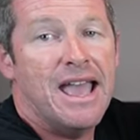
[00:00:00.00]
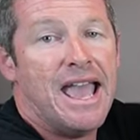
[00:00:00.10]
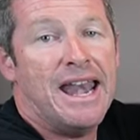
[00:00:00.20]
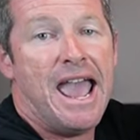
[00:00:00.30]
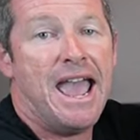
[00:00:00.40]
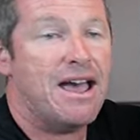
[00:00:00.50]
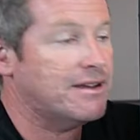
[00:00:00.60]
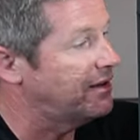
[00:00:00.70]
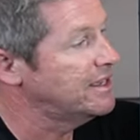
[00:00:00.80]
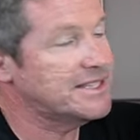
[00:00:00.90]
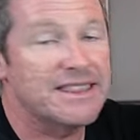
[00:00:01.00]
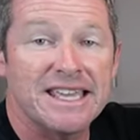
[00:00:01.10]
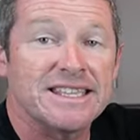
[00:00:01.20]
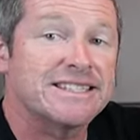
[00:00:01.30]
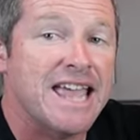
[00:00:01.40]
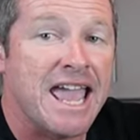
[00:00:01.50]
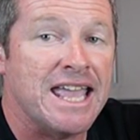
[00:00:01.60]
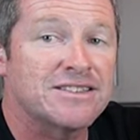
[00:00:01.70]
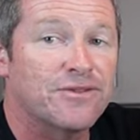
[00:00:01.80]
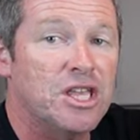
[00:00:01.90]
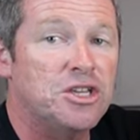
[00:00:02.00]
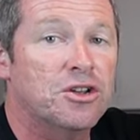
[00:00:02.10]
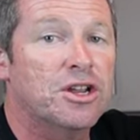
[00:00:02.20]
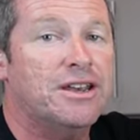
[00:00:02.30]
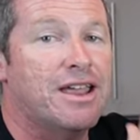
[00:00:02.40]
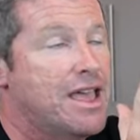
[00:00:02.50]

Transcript: and out, so they're the stands for the unit.